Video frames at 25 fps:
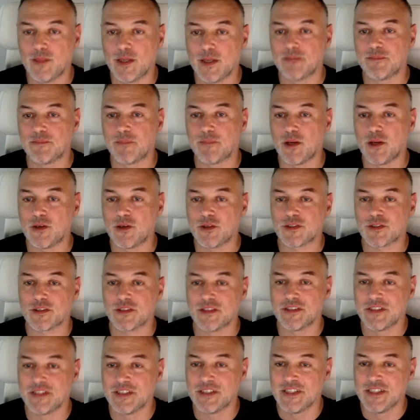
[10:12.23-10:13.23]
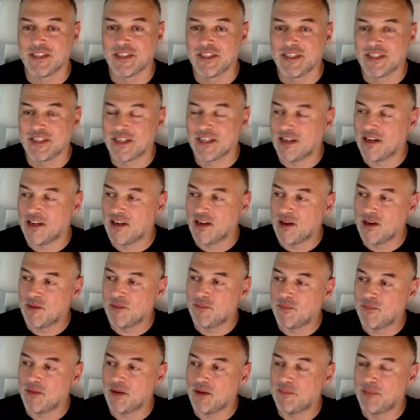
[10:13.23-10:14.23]
plot,
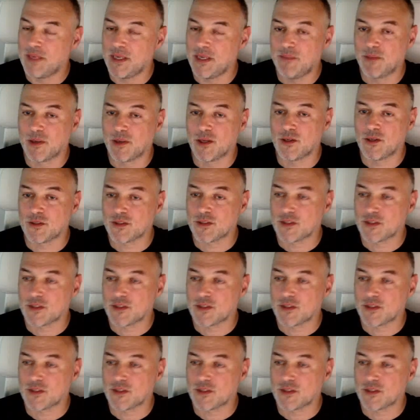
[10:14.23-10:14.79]
a B plot.